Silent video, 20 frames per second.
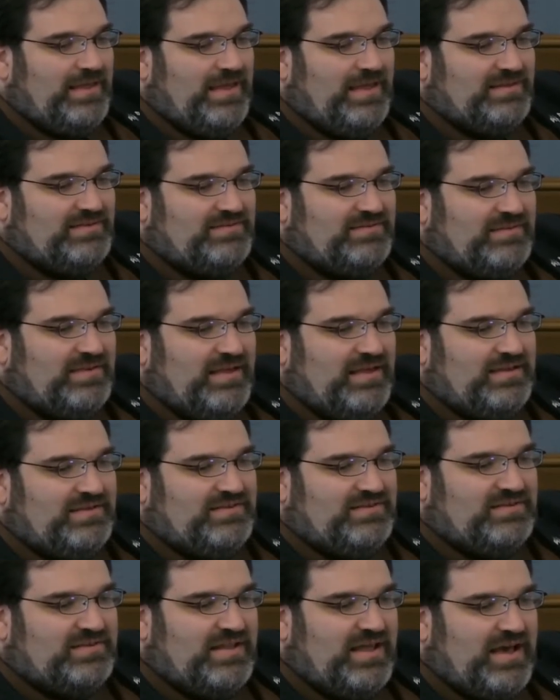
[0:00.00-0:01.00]

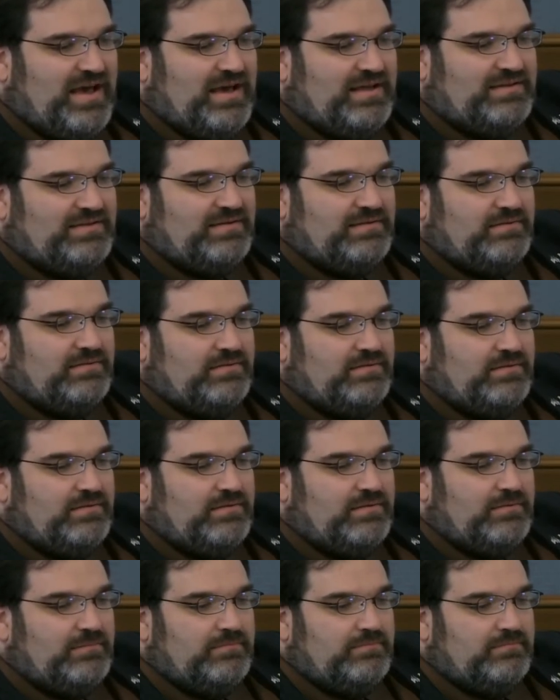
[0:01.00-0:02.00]
it's not
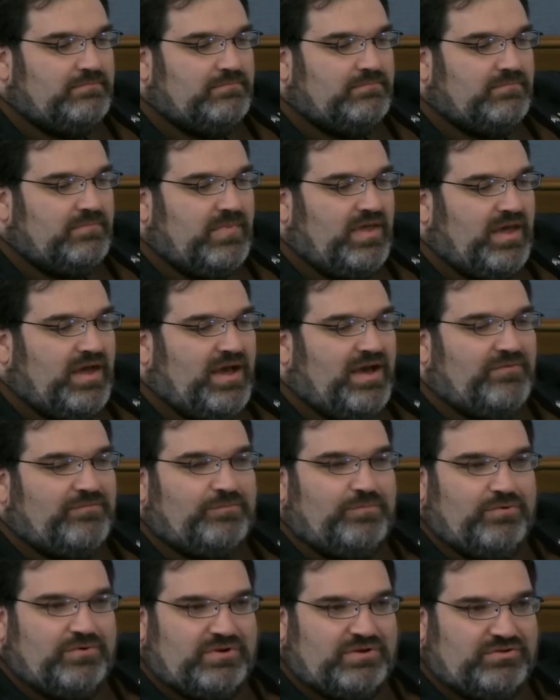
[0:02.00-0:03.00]

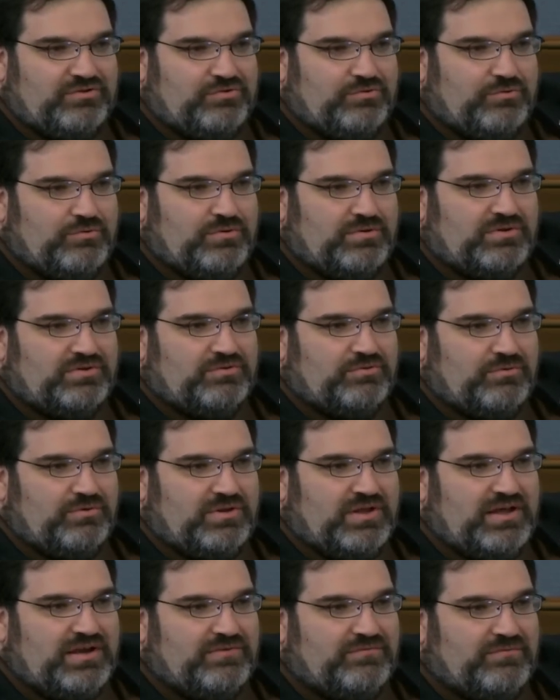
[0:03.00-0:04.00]
off-putting to a
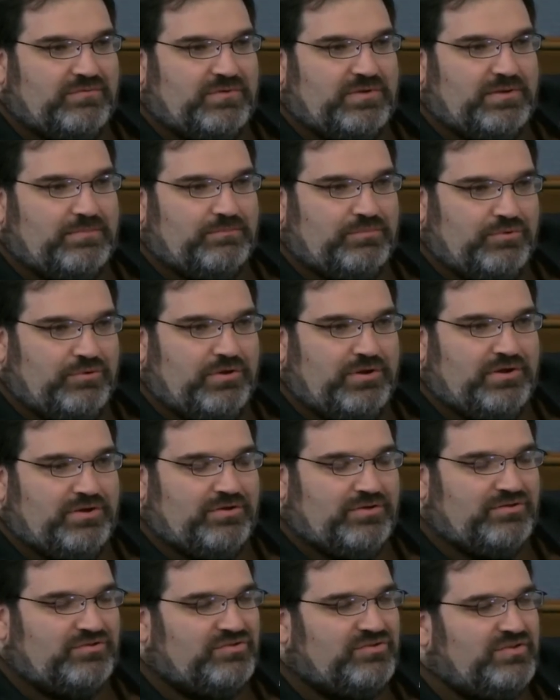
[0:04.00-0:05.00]
lot of
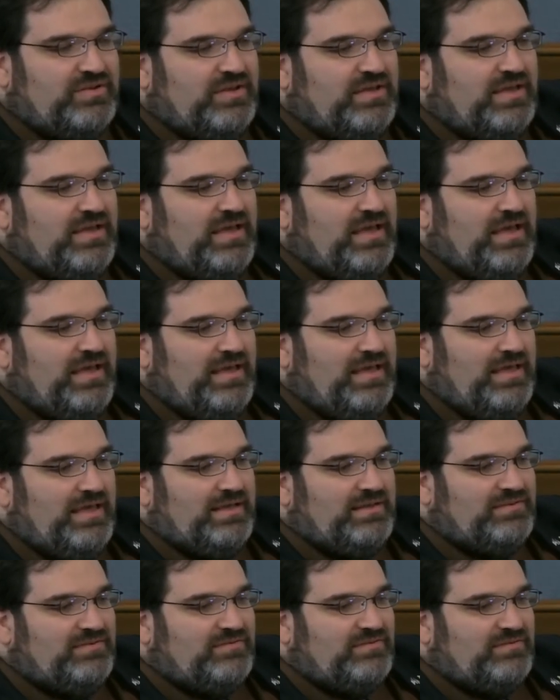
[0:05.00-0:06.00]
employers.
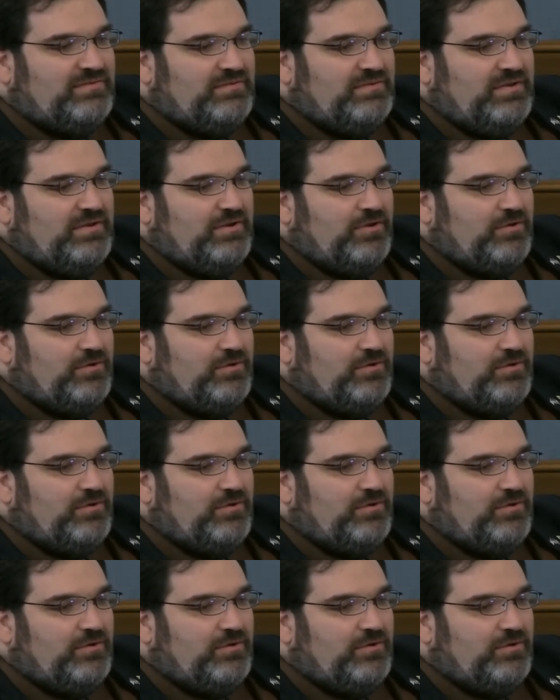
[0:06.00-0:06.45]
It's